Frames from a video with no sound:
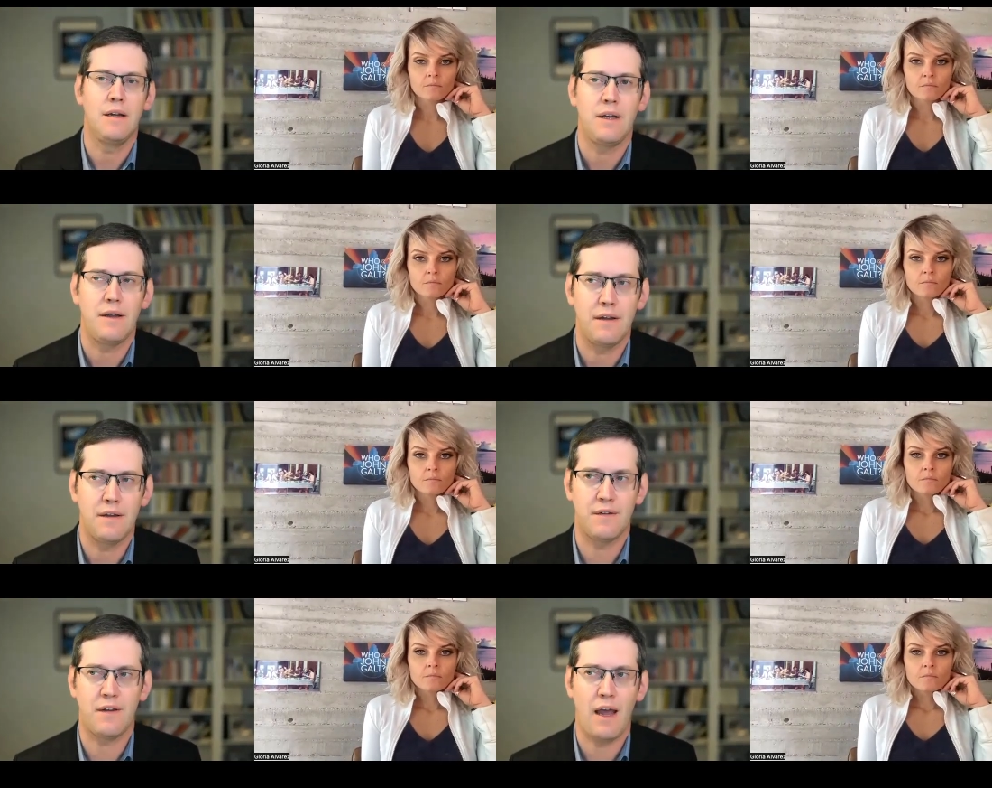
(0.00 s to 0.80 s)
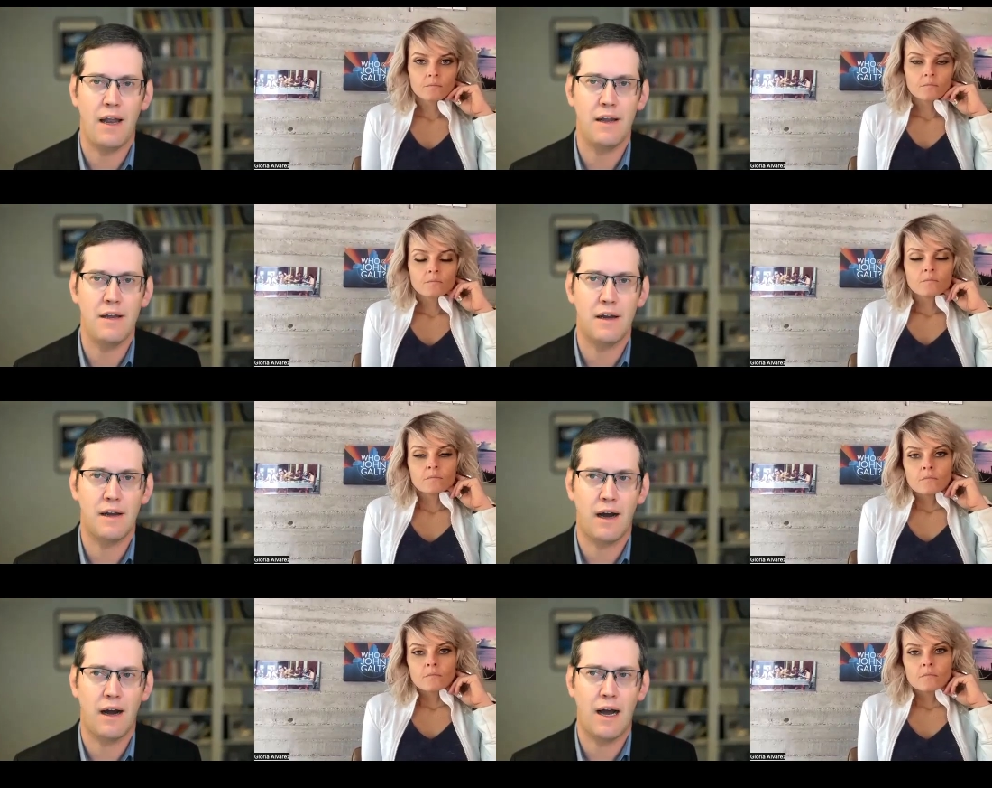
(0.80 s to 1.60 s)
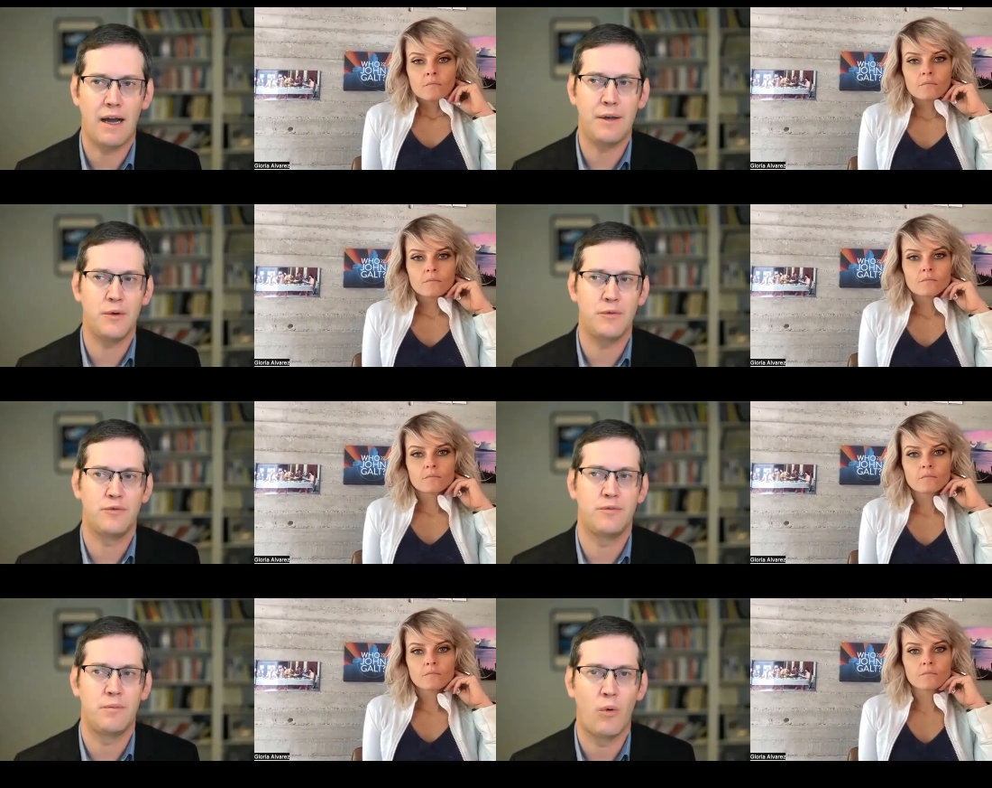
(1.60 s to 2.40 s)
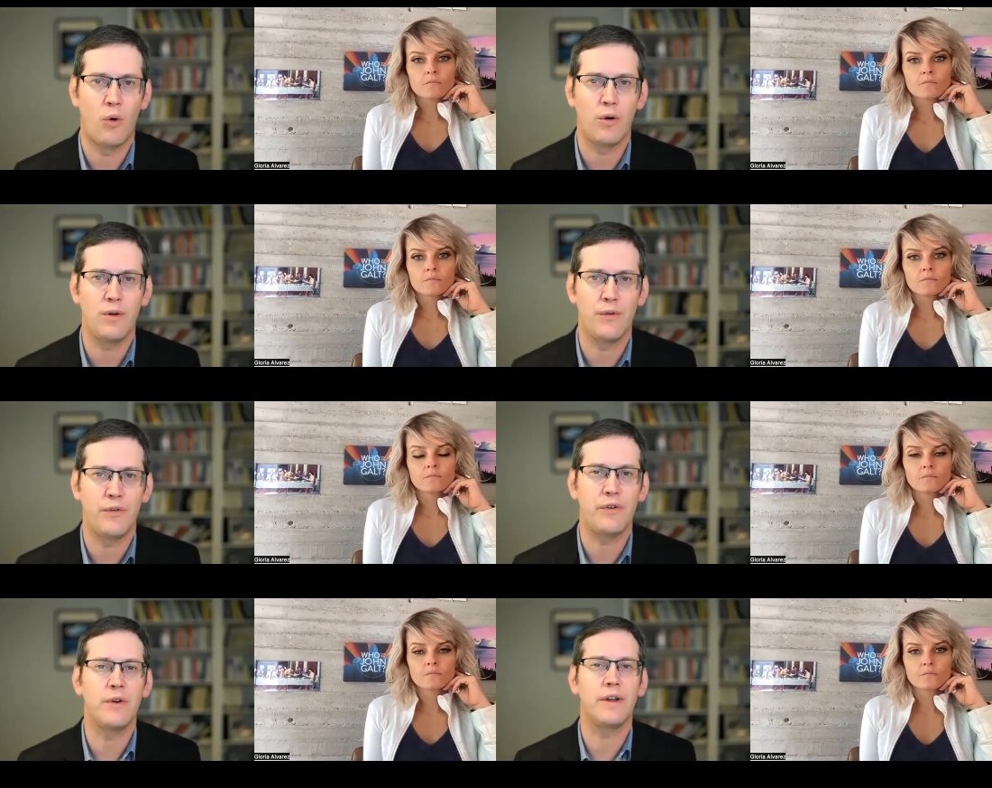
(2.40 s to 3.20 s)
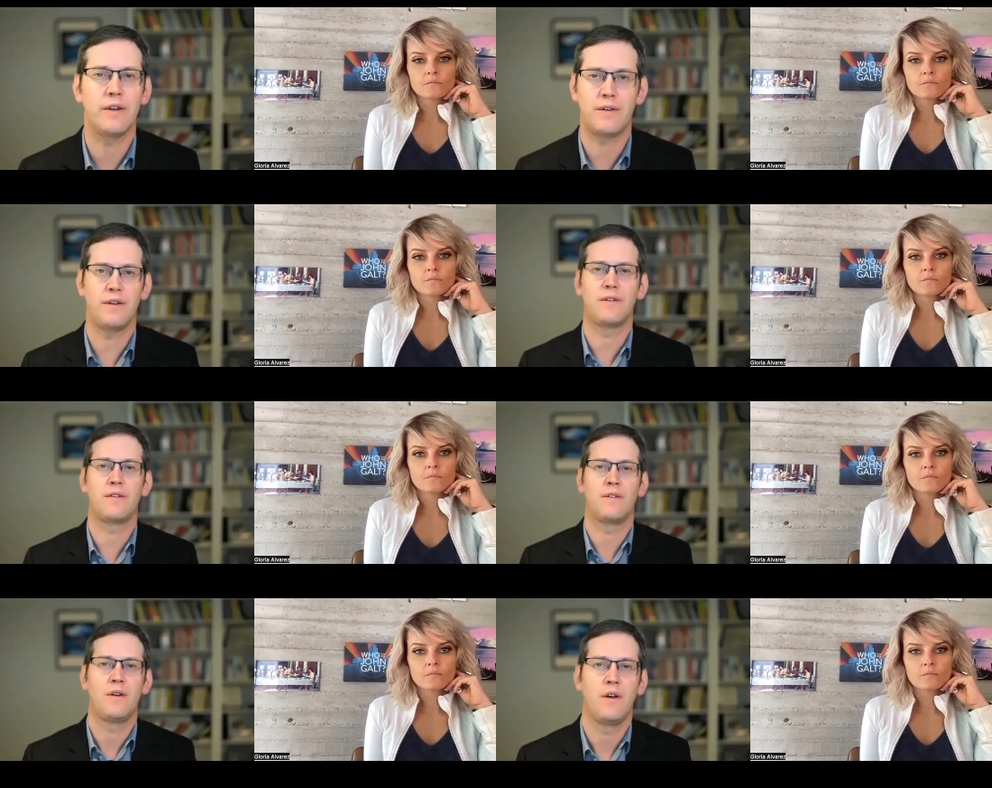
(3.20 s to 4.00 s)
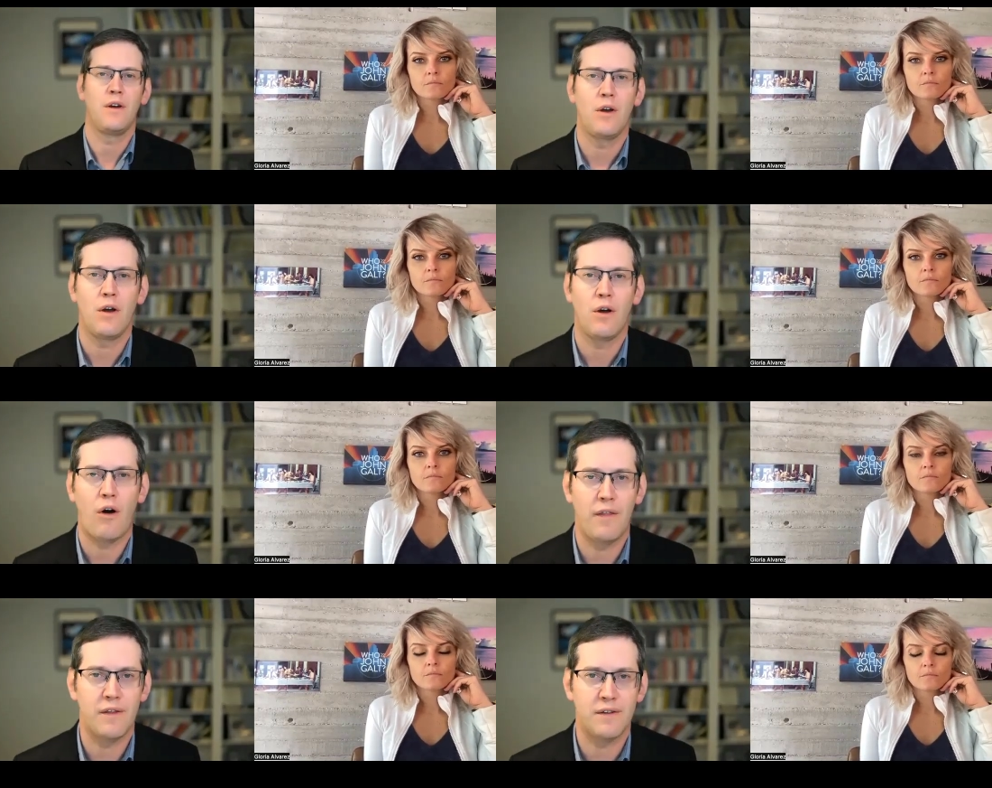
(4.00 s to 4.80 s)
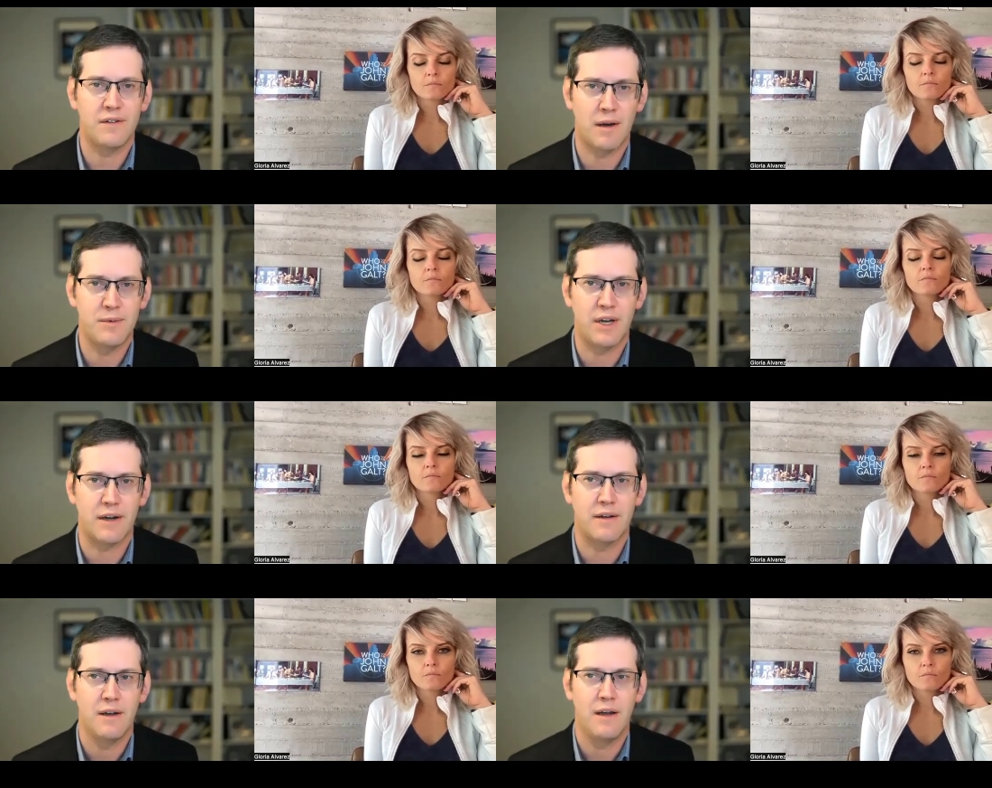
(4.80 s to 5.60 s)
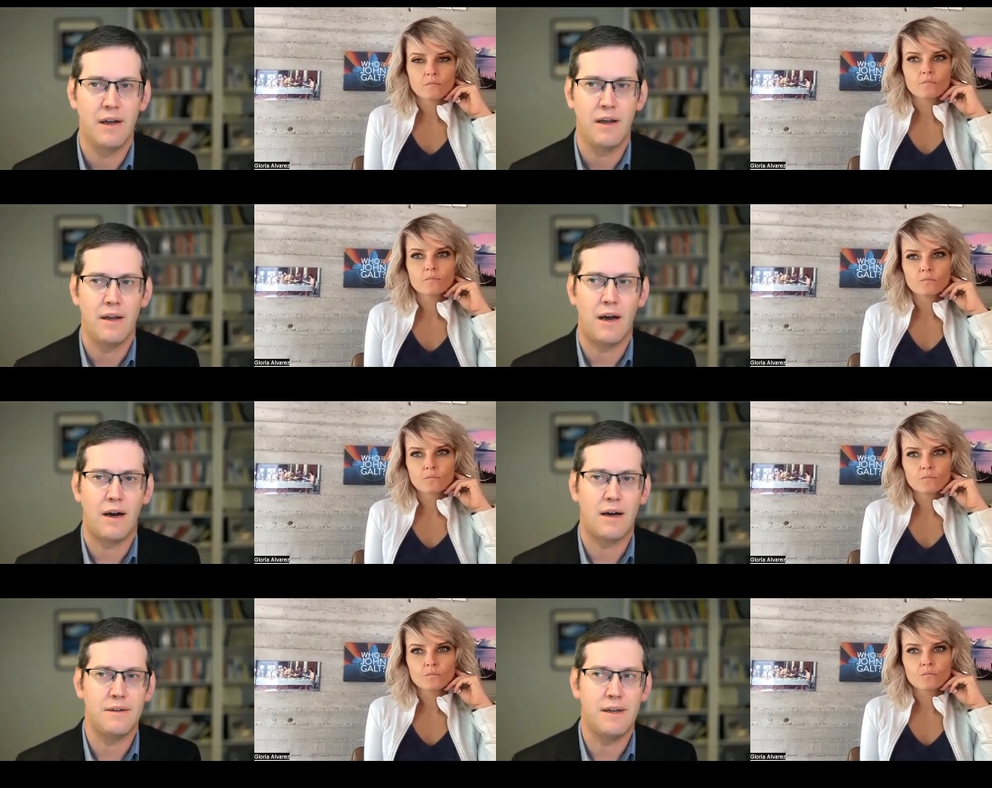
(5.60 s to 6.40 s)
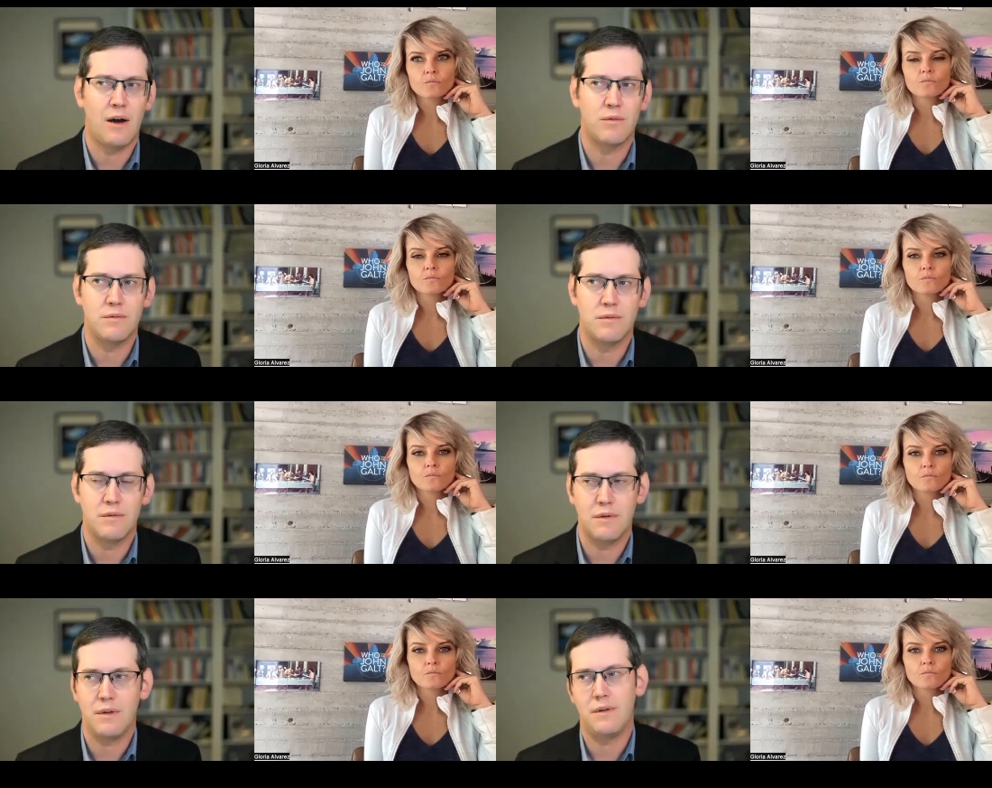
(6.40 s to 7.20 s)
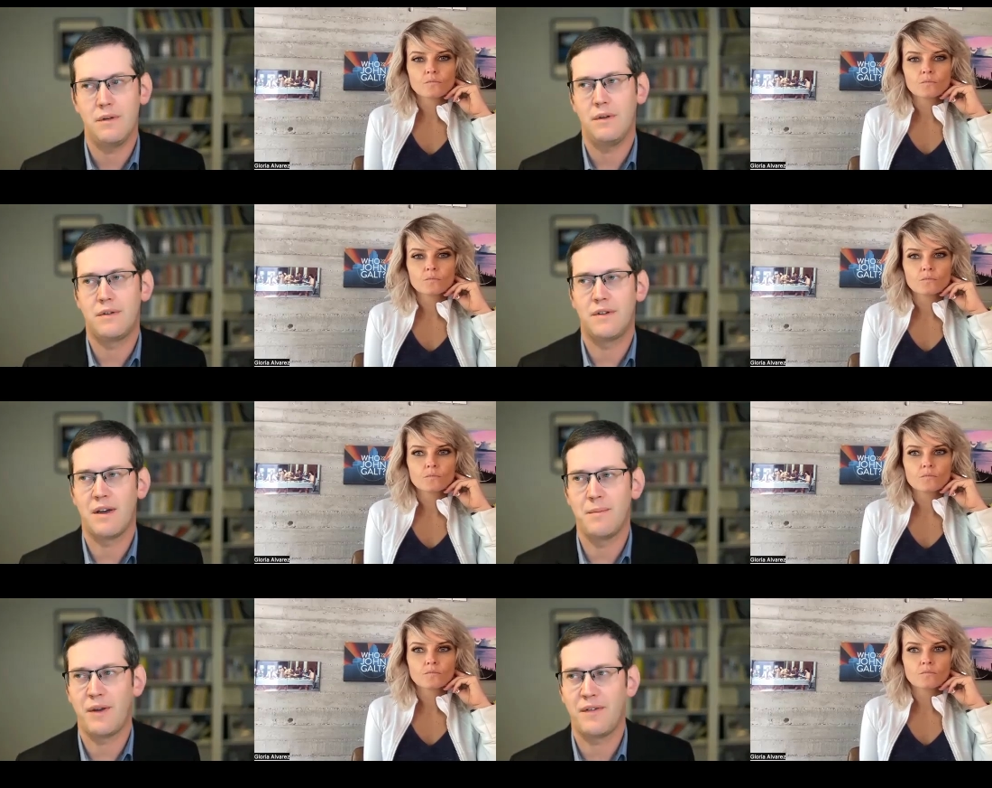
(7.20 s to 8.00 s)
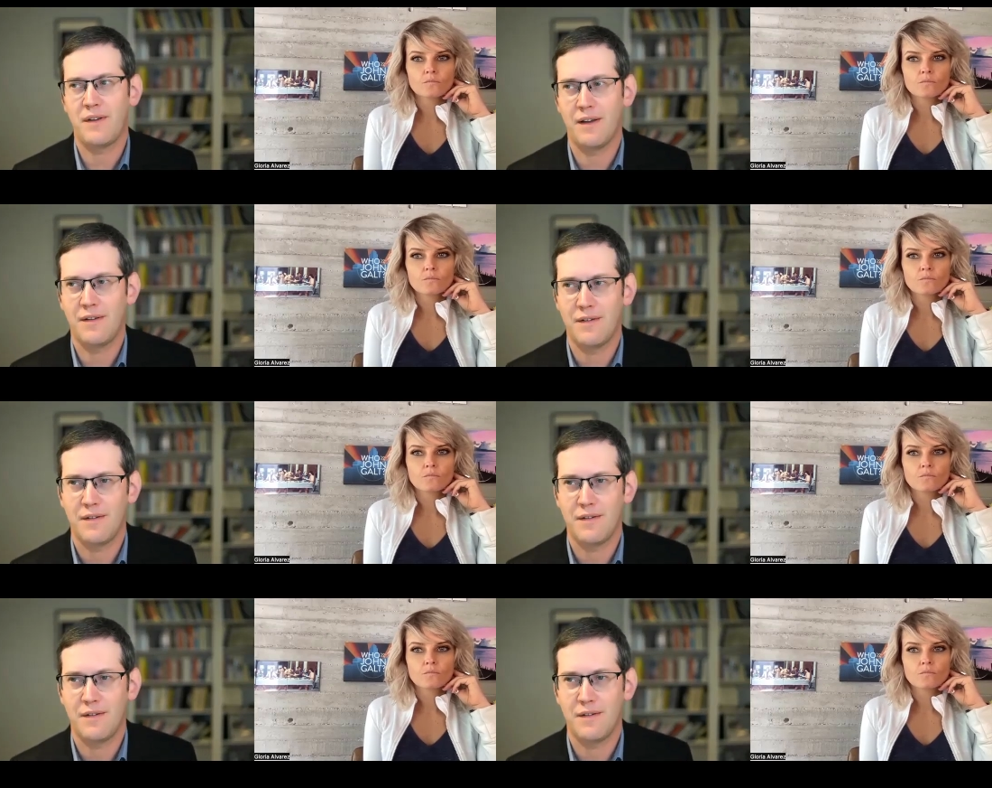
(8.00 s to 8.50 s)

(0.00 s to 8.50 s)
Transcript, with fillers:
Speaker 1: is any kind of moral seriousness on this subject. Uh, now, to some extent,